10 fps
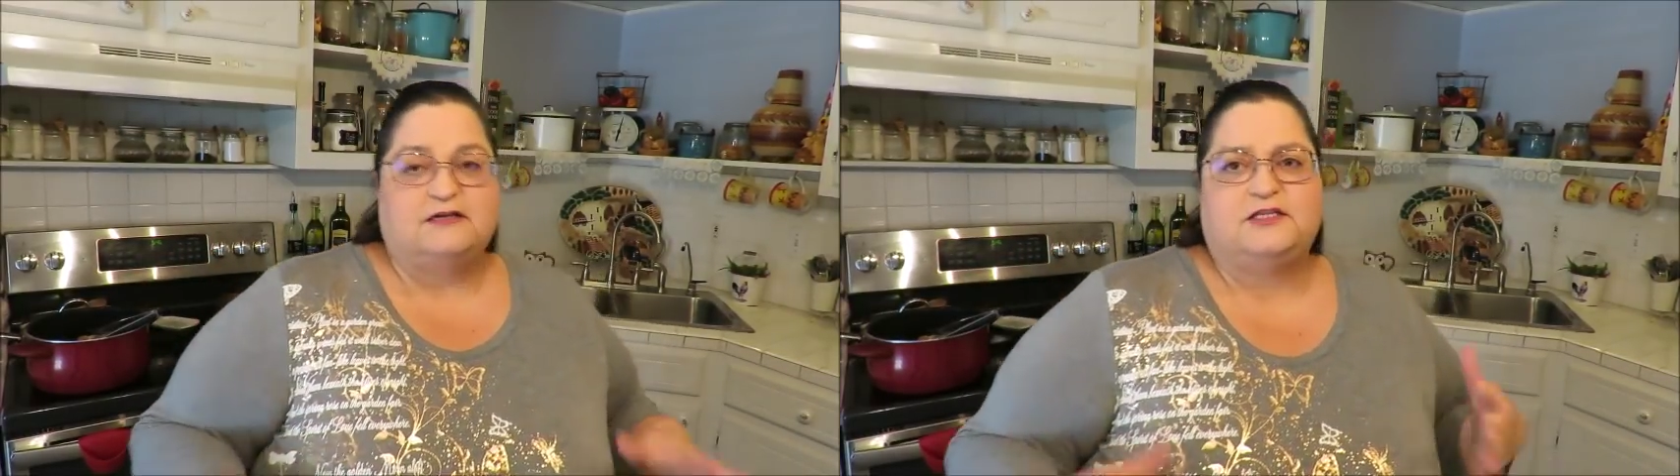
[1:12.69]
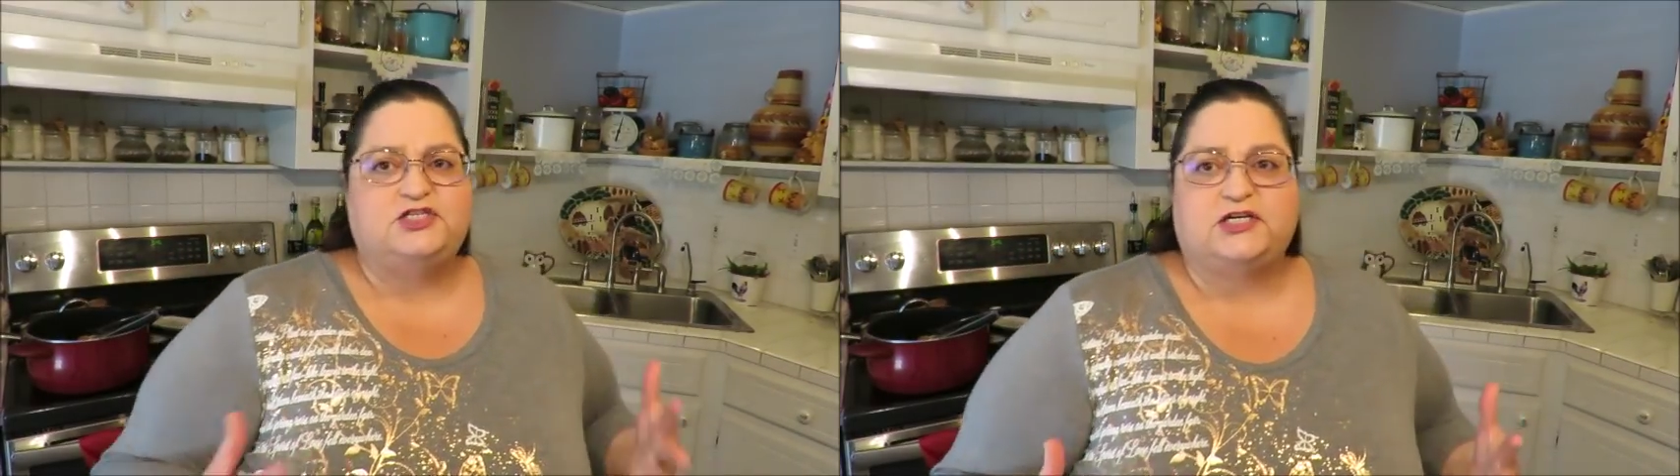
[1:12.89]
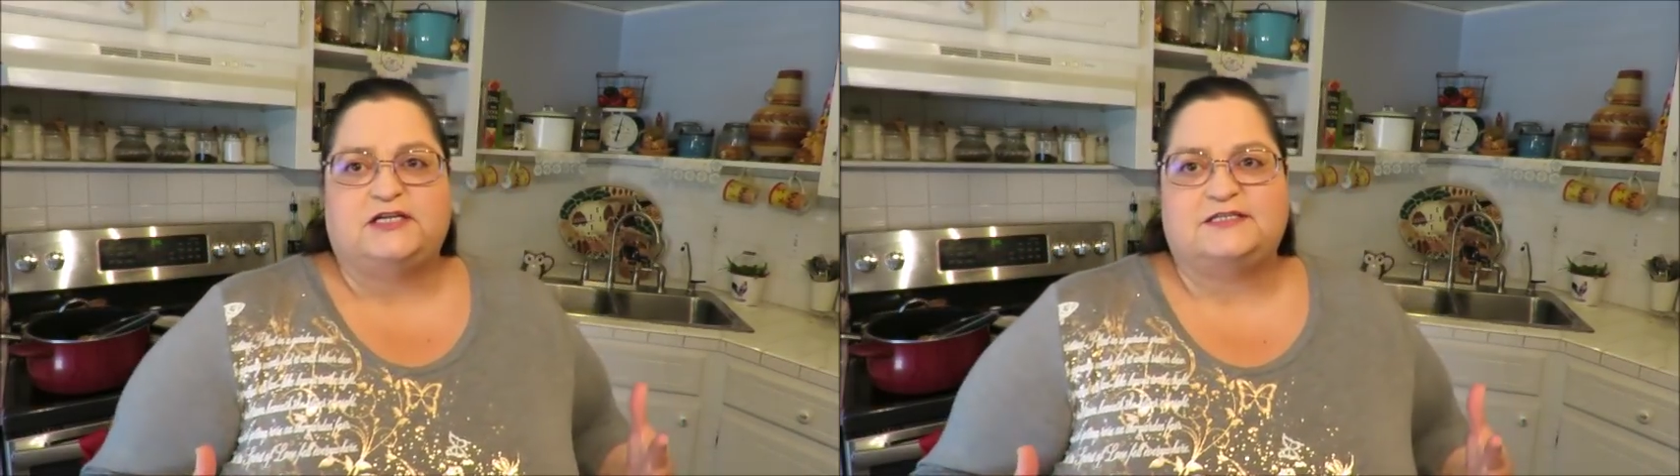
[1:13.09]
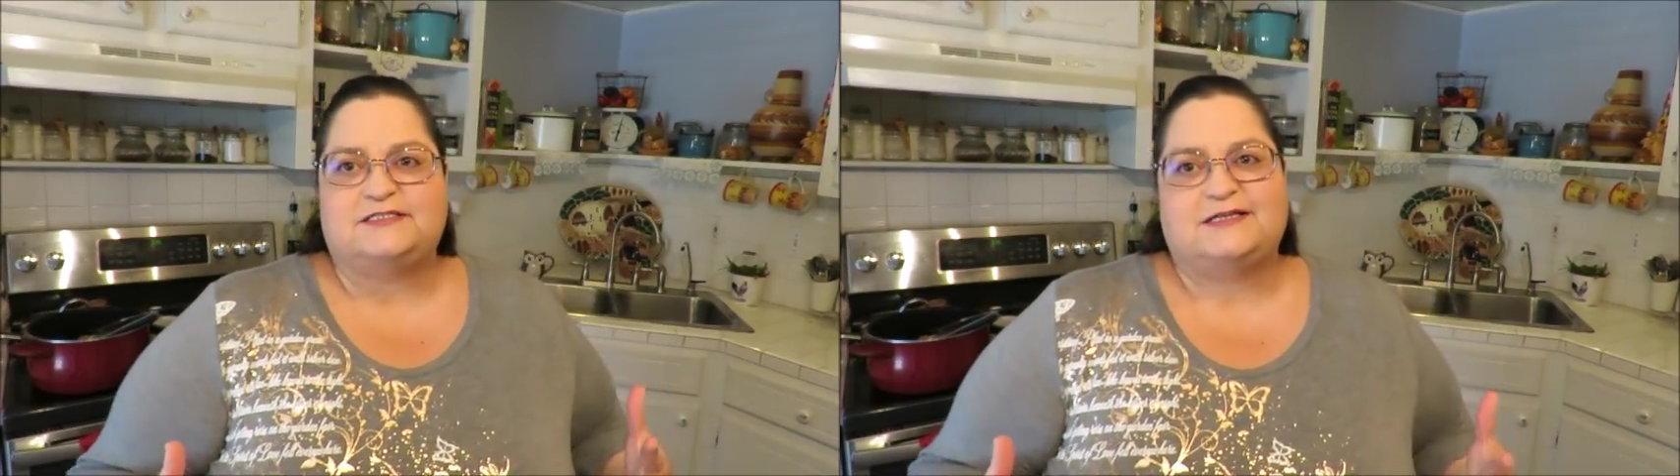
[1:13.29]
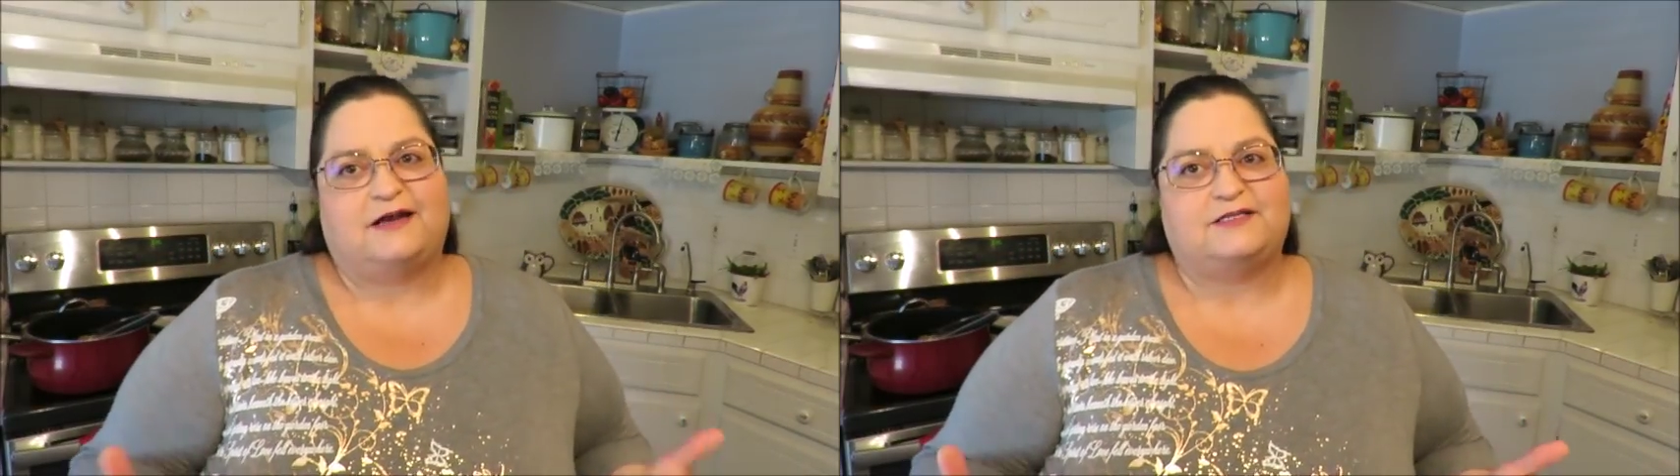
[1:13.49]
The chicken is
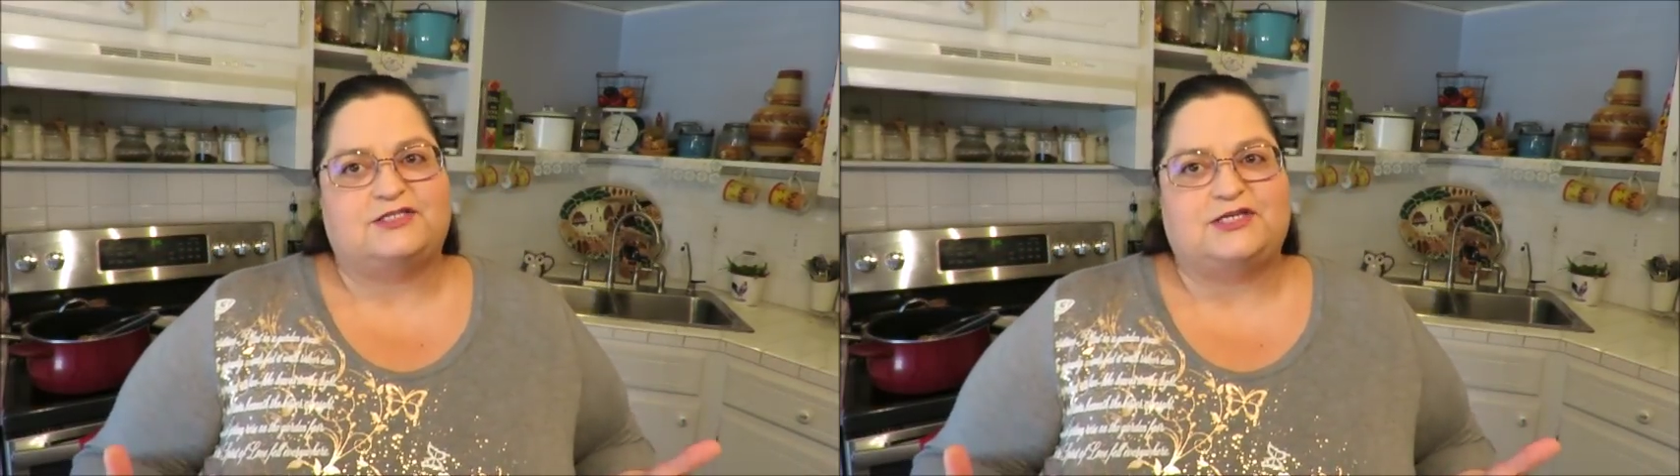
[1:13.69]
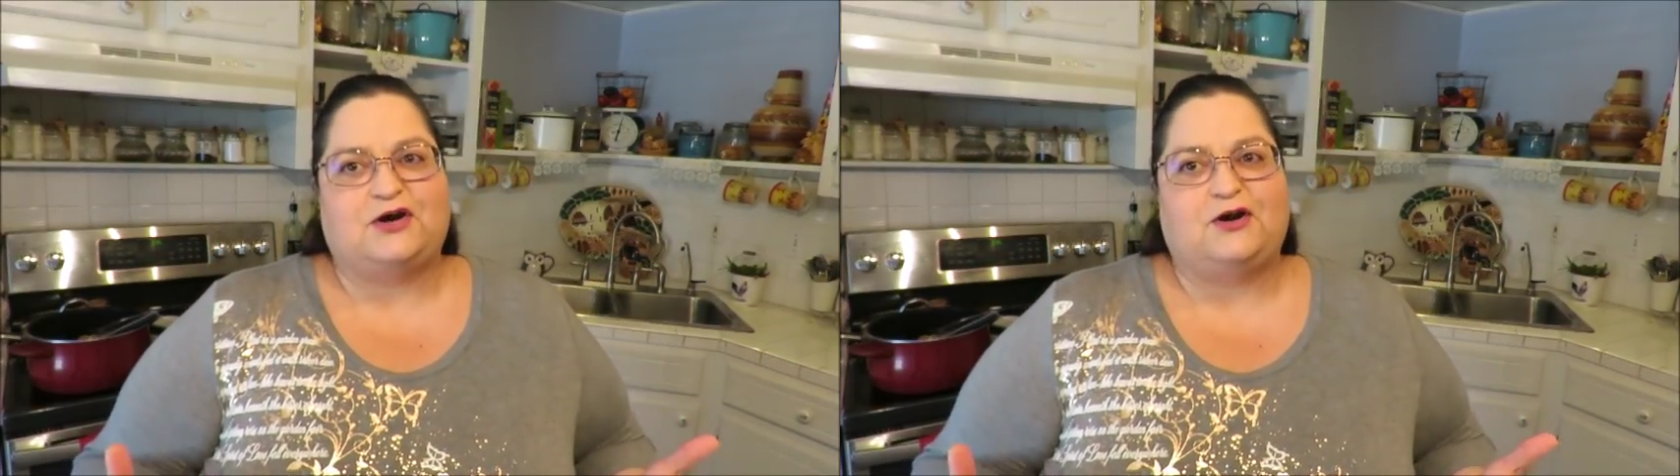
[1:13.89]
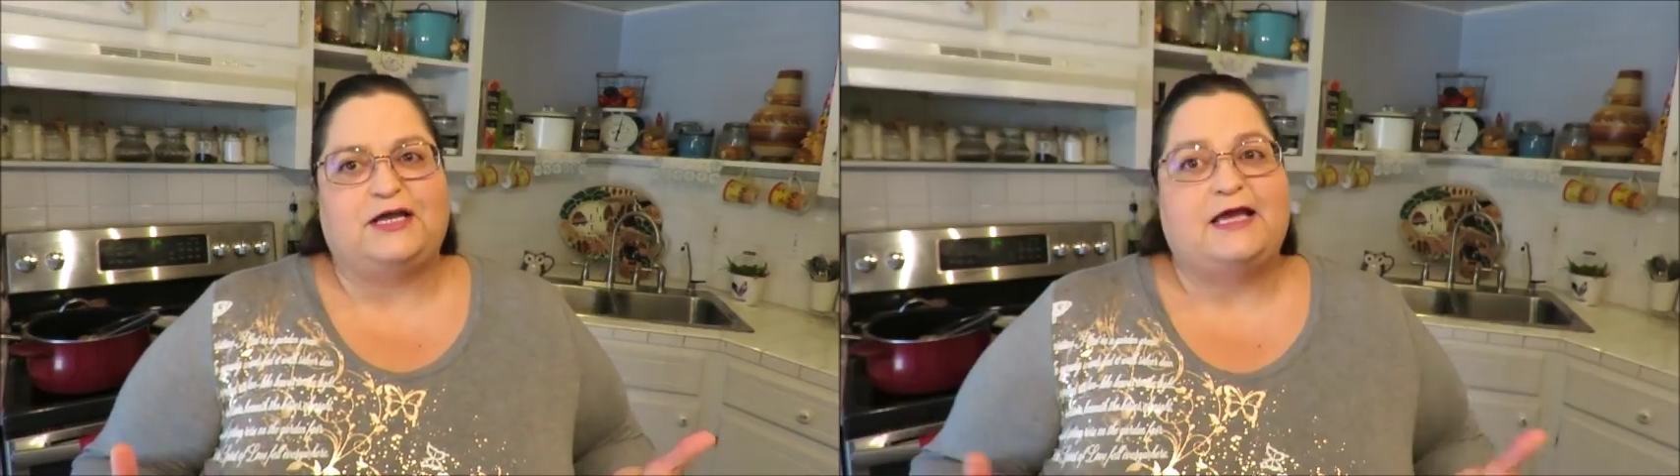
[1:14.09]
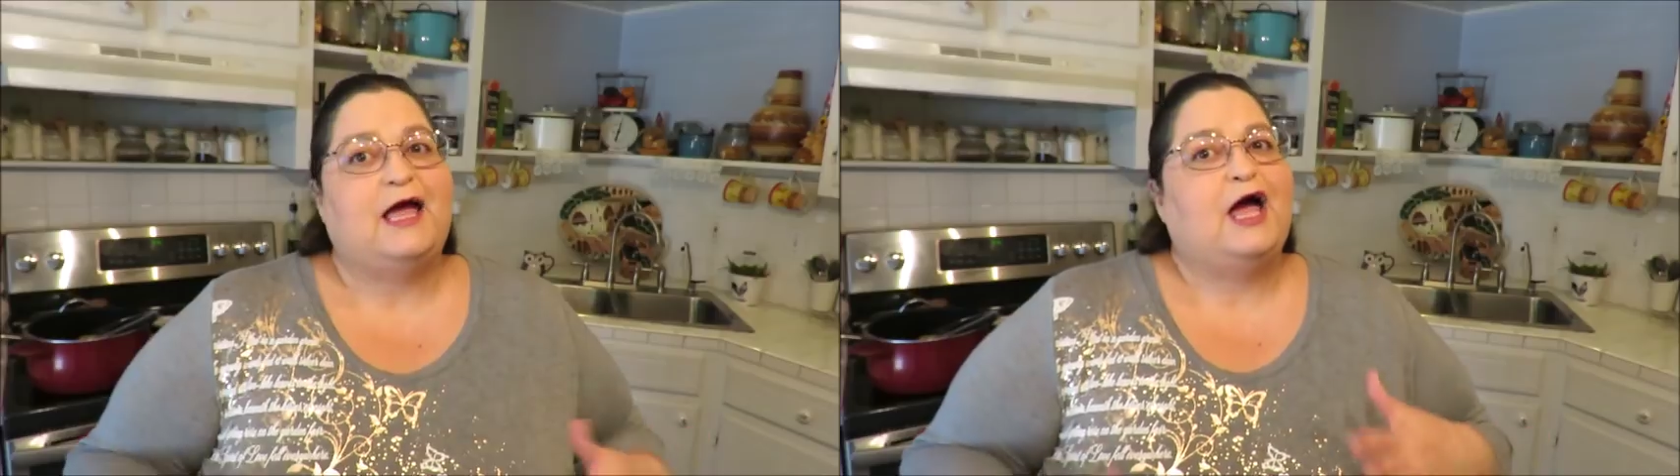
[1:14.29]
not necessarily,